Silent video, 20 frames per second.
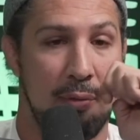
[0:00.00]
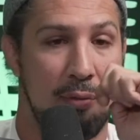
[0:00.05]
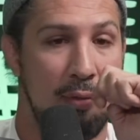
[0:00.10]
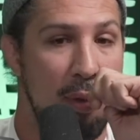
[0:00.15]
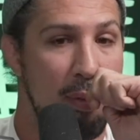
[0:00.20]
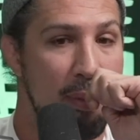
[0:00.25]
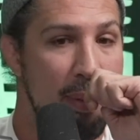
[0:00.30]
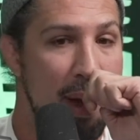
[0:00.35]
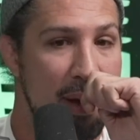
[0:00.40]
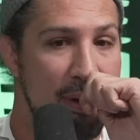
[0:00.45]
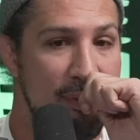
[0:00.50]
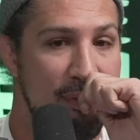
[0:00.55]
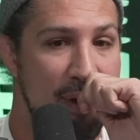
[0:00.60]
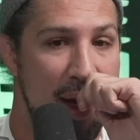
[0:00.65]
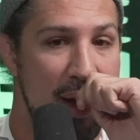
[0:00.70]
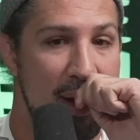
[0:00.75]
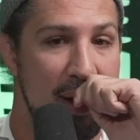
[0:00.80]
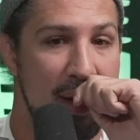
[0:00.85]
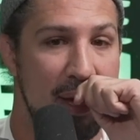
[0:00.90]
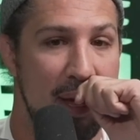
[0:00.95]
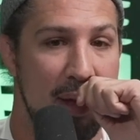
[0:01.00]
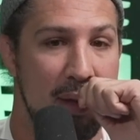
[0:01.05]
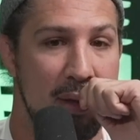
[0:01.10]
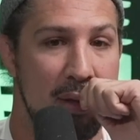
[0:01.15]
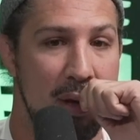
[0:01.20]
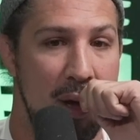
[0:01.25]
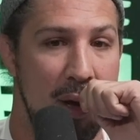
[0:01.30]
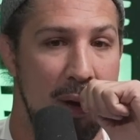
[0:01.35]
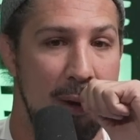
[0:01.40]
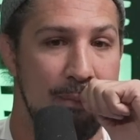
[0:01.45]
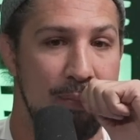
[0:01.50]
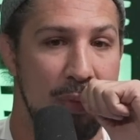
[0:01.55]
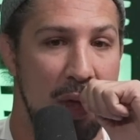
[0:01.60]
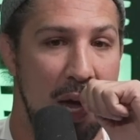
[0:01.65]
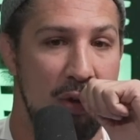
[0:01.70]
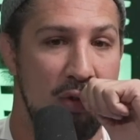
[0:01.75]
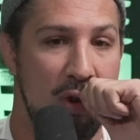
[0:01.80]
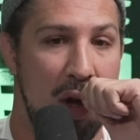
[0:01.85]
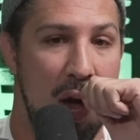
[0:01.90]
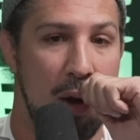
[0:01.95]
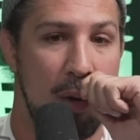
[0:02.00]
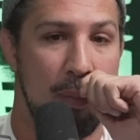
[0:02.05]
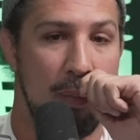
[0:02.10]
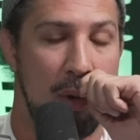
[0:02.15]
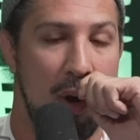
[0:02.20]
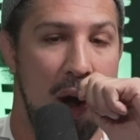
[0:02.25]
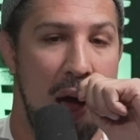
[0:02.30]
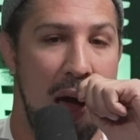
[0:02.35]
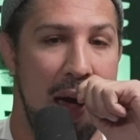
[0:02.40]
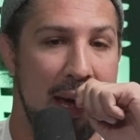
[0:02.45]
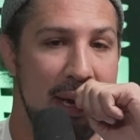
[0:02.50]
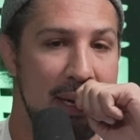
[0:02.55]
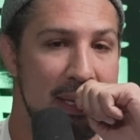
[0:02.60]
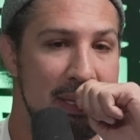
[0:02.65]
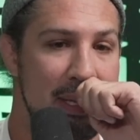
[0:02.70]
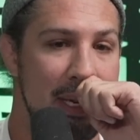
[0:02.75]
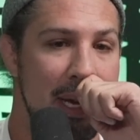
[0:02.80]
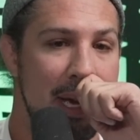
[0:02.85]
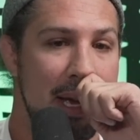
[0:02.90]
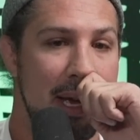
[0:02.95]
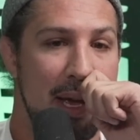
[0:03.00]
Rubber match yep. fight against uh, Adriano Moraes.